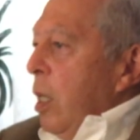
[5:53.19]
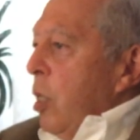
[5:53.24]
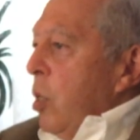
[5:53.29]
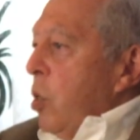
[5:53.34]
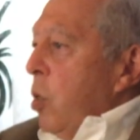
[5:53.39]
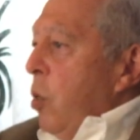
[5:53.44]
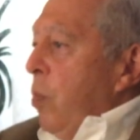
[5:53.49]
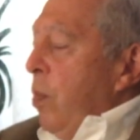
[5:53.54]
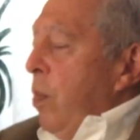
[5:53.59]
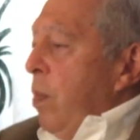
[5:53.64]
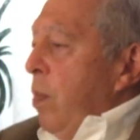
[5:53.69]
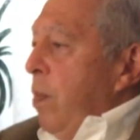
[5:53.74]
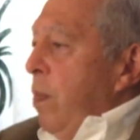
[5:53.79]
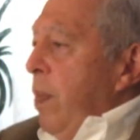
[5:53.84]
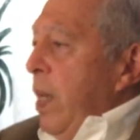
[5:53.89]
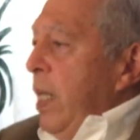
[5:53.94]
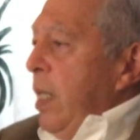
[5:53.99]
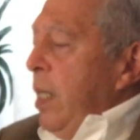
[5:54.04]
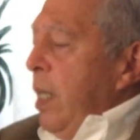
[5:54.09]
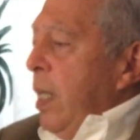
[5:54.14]
So
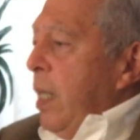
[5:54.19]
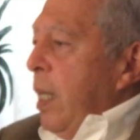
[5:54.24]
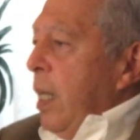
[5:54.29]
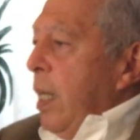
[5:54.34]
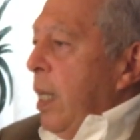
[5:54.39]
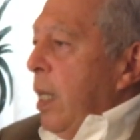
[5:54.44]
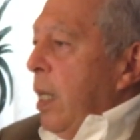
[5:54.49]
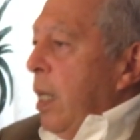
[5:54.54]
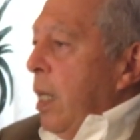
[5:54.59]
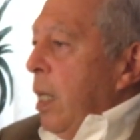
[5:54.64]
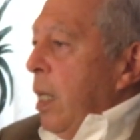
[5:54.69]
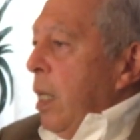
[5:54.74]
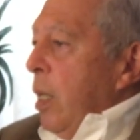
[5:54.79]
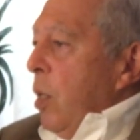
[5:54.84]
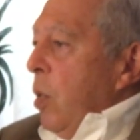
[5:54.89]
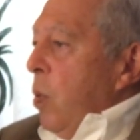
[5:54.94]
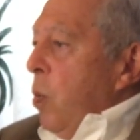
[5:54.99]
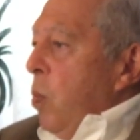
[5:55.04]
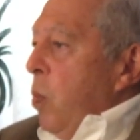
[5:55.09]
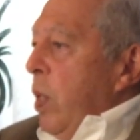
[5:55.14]
basically,
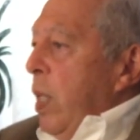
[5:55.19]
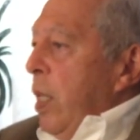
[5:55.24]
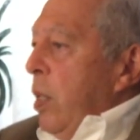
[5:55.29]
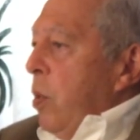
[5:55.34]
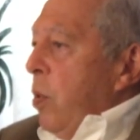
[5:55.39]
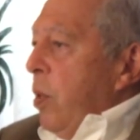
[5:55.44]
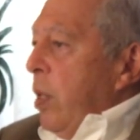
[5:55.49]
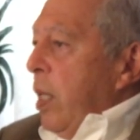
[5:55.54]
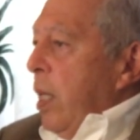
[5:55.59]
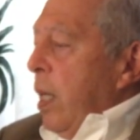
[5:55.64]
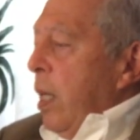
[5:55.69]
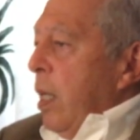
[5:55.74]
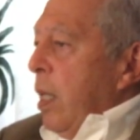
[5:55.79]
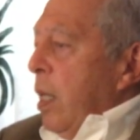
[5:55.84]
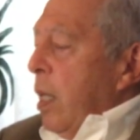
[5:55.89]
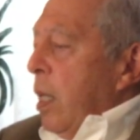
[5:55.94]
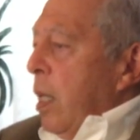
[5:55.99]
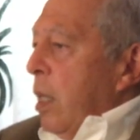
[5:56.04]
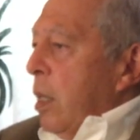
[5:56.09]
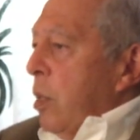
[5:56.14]
we
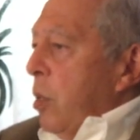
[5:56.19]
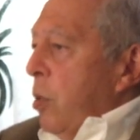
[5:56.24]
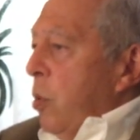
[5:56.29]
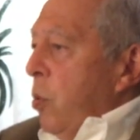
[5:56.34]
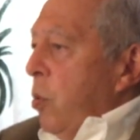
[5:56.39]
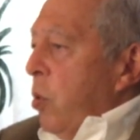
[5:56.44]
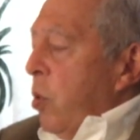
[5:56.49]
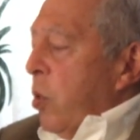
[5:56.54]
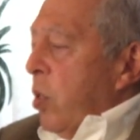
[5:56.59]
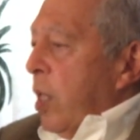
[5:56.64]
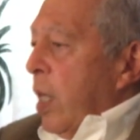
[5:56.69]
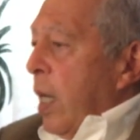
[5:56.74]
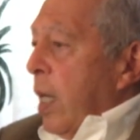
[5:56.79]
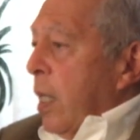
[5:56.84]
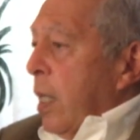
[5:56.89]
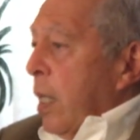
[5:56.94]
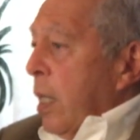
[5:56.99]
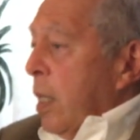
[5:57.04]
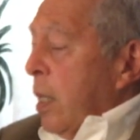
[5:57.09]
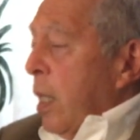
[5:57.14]
today, as two
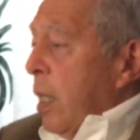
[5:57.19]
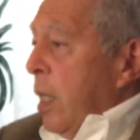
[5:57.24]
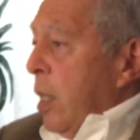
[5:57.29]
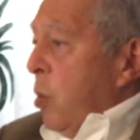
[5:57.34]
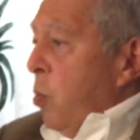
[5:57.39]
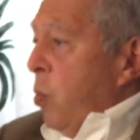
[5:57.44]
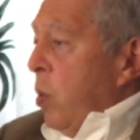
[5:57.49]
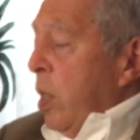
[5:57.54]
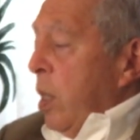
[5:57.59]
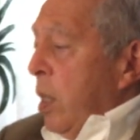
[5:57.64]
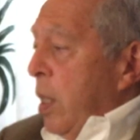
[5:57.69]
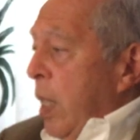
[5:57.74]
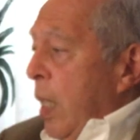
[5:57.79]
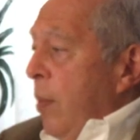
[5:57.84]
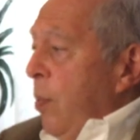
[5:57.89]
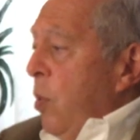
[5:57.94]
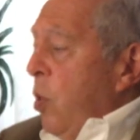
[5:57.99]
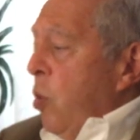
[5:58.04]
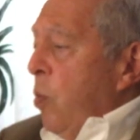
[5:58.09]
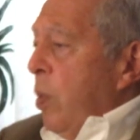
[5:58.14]
societies, and as we
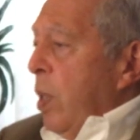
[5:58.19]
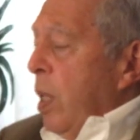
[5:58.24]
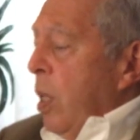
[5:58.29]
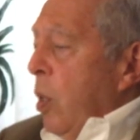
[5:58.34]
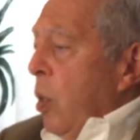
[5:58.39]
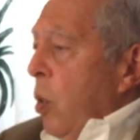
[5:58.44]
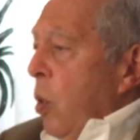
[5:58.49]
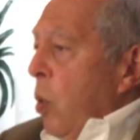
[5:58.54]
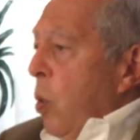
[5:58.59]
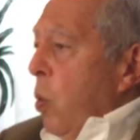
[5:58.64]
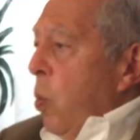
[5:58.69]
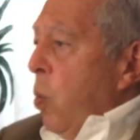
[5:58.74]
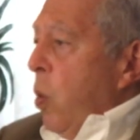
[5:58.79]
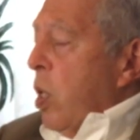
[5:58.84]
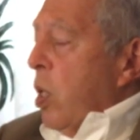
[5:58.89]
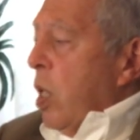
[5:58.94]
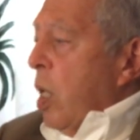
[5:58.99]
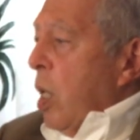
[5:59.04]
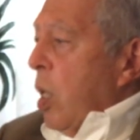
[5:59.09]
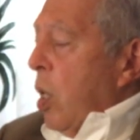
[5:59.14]
seem to be
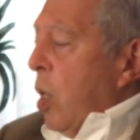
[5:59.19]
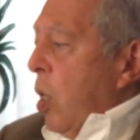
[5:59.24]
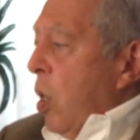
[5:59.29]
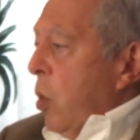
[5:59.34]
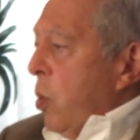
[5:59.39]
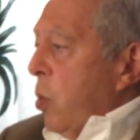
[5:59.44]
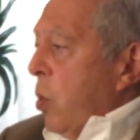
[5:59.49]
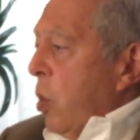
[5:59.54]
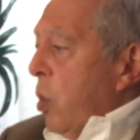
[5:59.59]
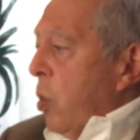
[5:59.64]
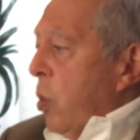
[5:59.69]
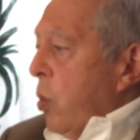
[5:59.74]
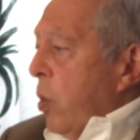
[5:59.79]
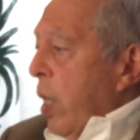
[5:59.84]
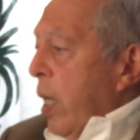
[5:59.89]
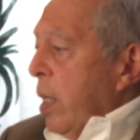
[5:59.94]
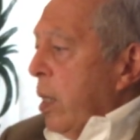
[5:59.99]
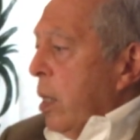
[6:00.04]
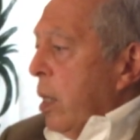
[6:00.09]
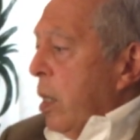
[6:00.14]
working closer
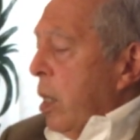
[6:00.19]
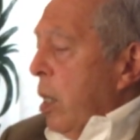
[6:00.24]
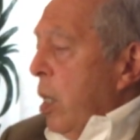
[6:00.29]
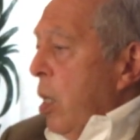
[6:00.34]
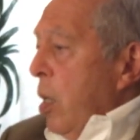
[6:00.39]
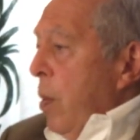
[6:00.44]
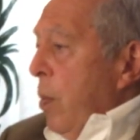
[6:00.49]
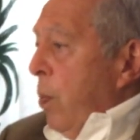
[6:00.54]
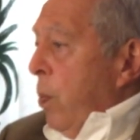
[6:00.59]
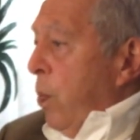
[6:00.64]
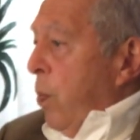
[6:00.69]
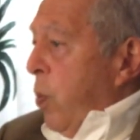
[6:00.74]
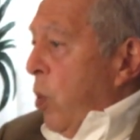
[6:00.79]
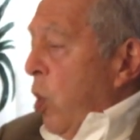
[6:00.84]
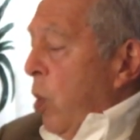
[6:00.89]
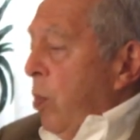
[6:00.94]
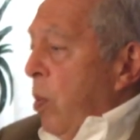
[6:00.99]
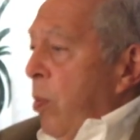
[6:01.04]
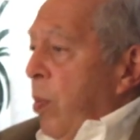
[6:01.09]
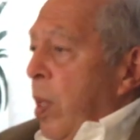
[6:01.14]
together,
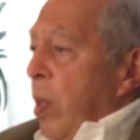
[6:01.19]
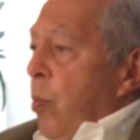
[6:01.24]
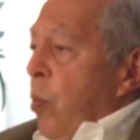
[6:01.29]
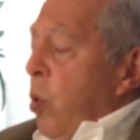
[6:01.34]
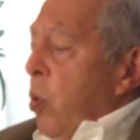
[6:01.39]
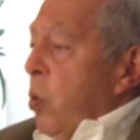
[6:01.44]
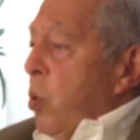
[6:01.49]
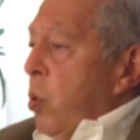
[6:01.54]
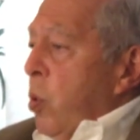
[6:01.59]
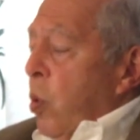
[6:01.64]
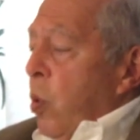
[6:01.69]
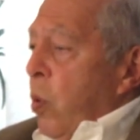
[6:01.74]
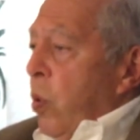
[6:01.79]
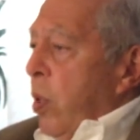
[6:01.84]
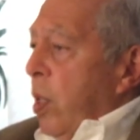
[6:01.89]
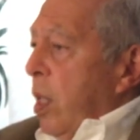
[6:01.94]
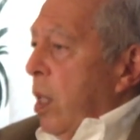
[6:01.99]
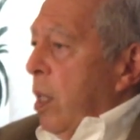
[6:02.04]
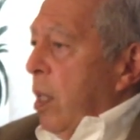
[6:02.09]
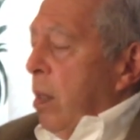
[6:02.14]
probably more so
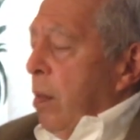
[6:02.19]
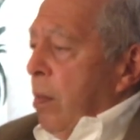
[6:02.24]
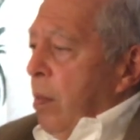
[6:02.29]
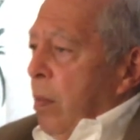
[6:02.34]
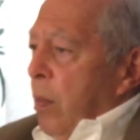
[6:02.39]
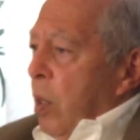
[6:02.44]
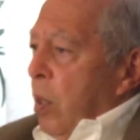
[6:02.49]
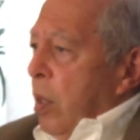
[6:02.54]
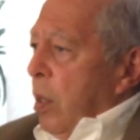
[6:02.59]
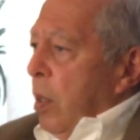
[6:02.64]
than